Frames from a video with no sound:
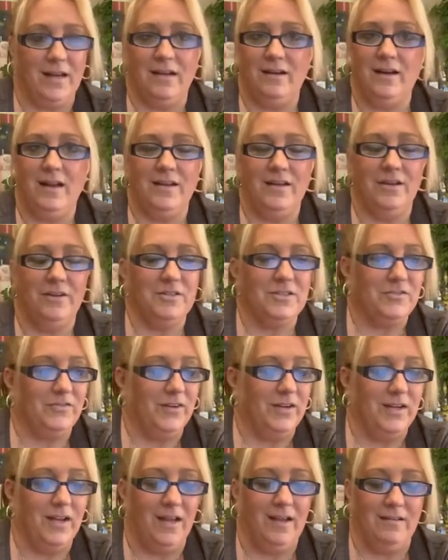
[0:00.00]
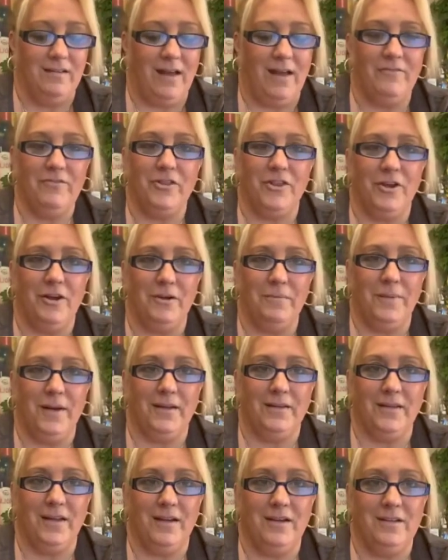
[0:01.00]
It's funny, I haven't thought
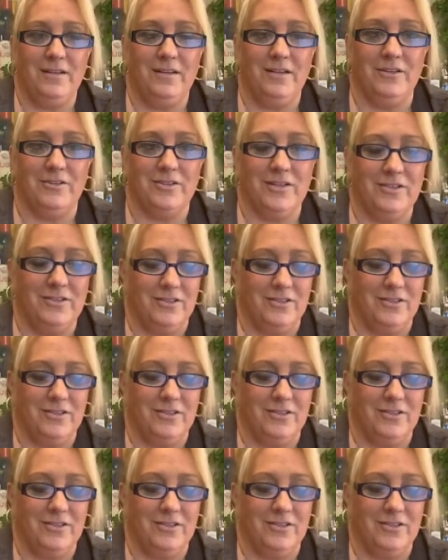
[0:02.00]
about that in years.